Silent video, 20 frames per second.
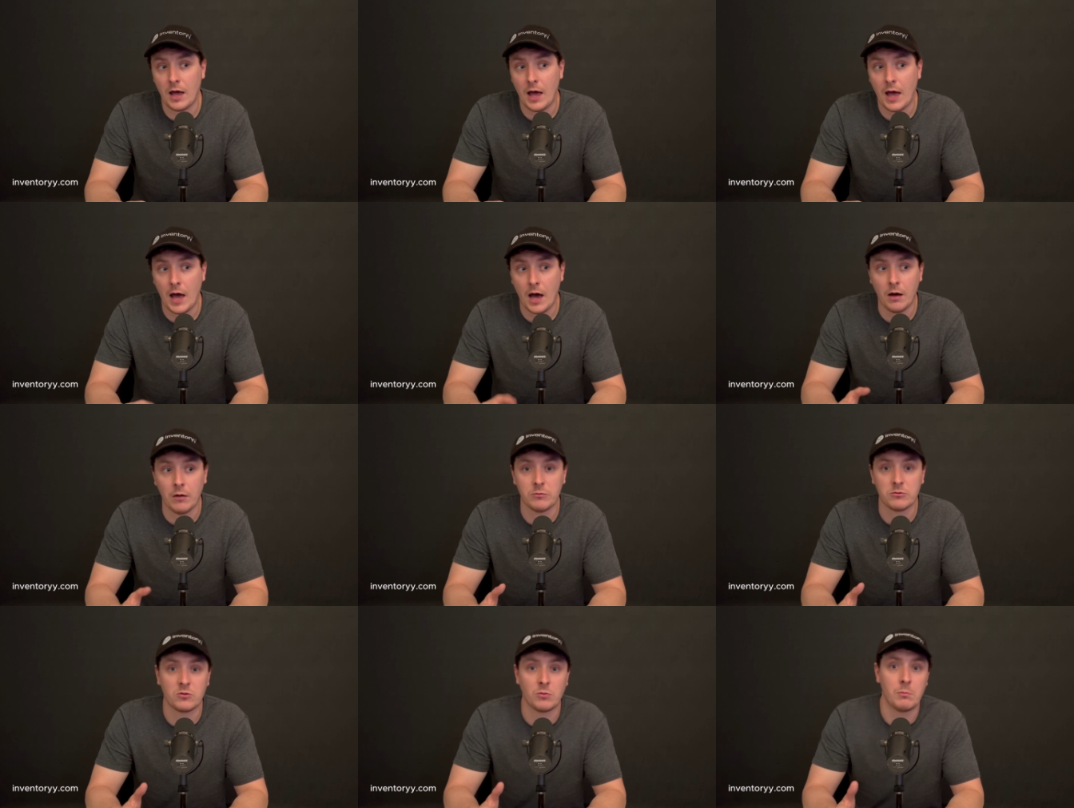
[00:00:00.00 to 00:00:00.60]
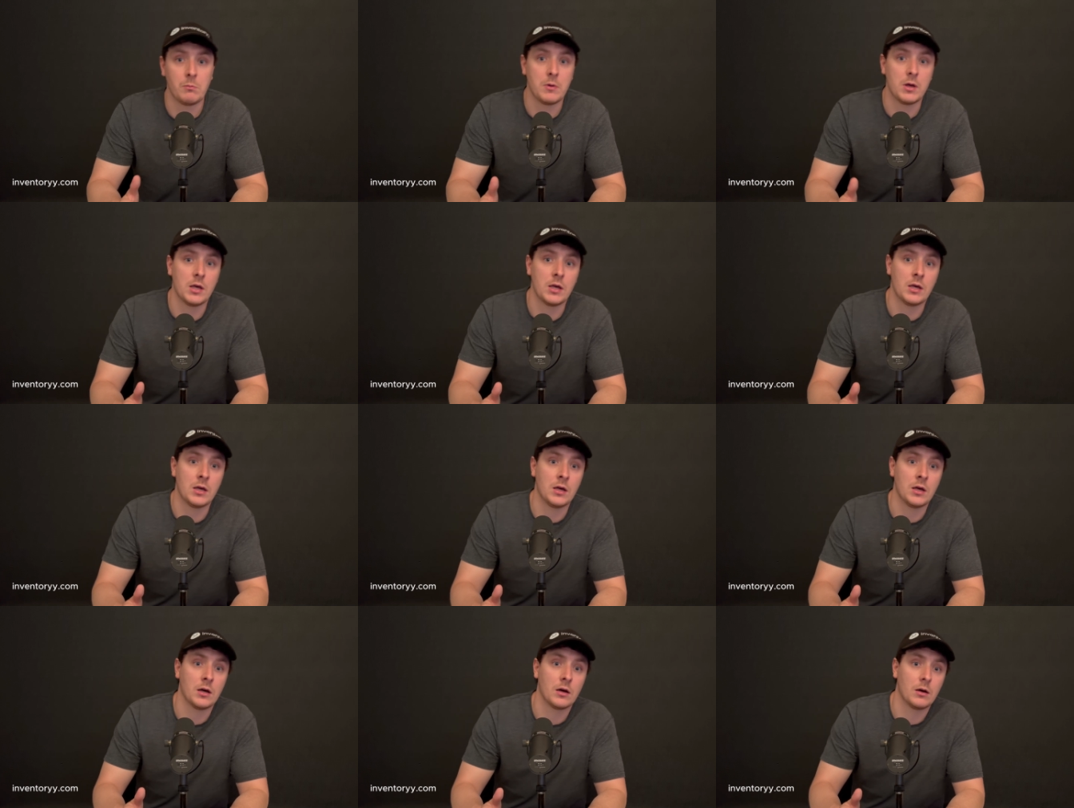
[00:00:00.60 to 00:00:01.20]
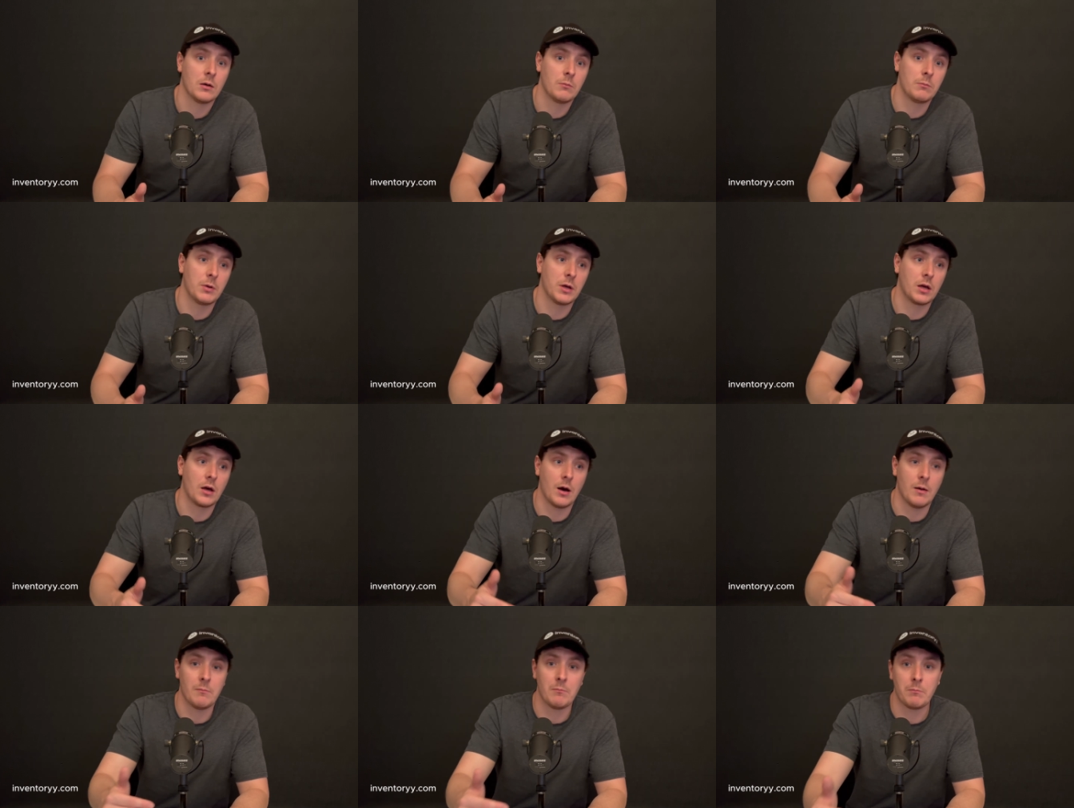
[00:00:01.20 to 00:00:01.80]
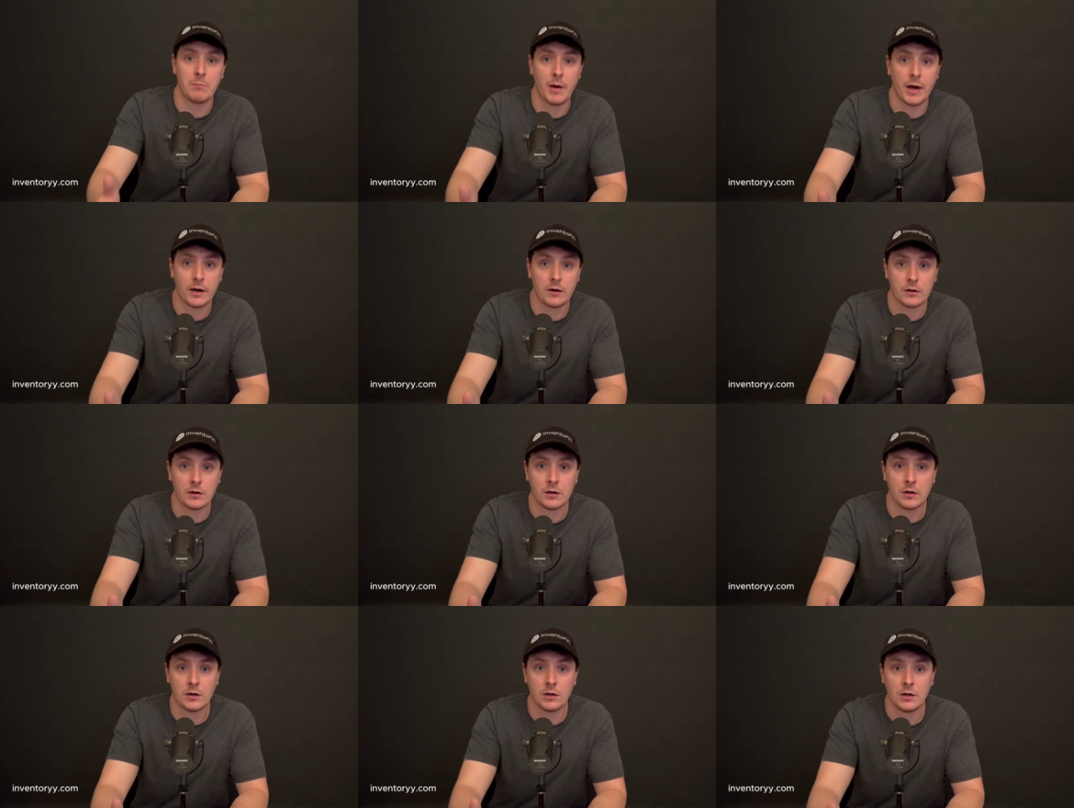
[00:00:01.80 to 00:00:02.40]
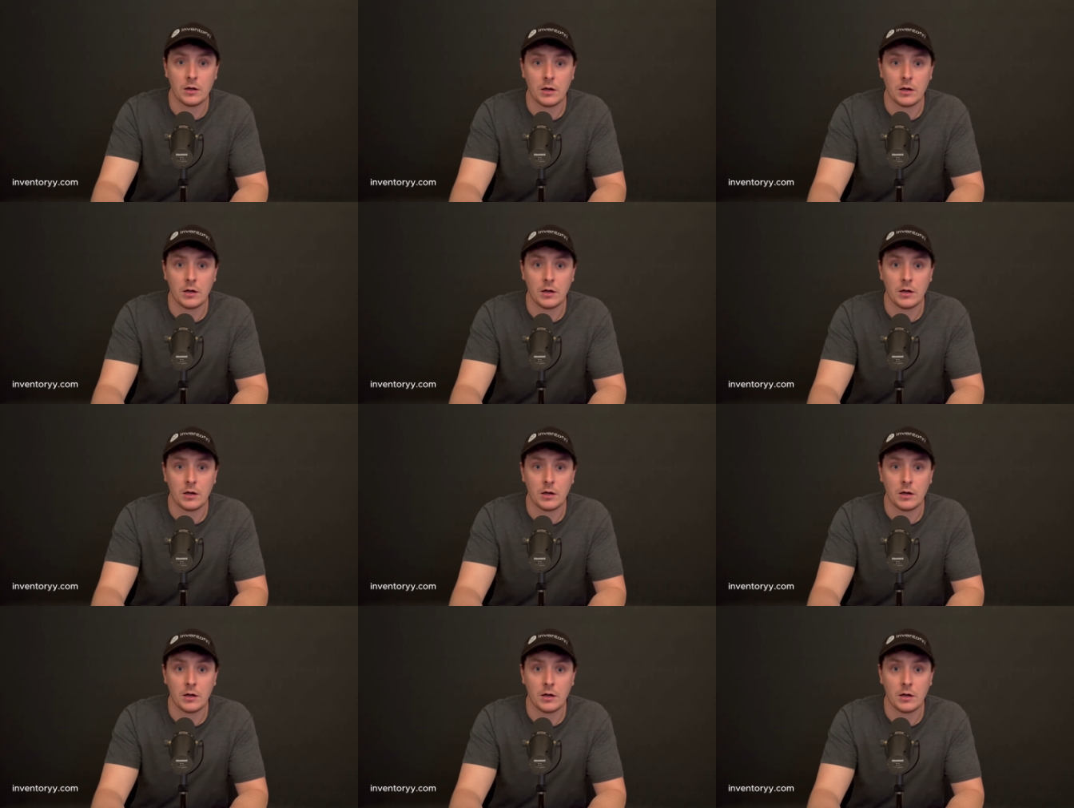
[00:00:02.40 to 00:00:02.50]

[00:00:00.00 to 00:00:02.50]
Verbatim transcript: helped me become better,